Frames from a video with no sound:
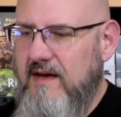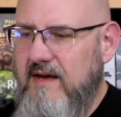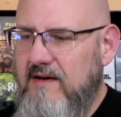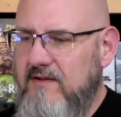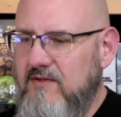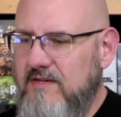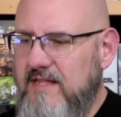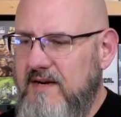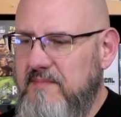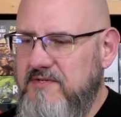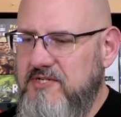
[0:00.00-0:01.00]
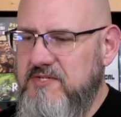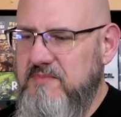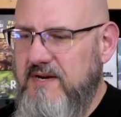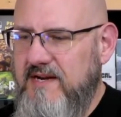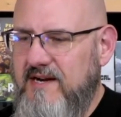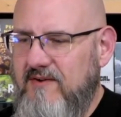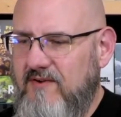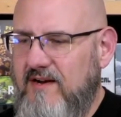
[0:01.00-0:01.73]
I'll look that up in just a minute, Henrik.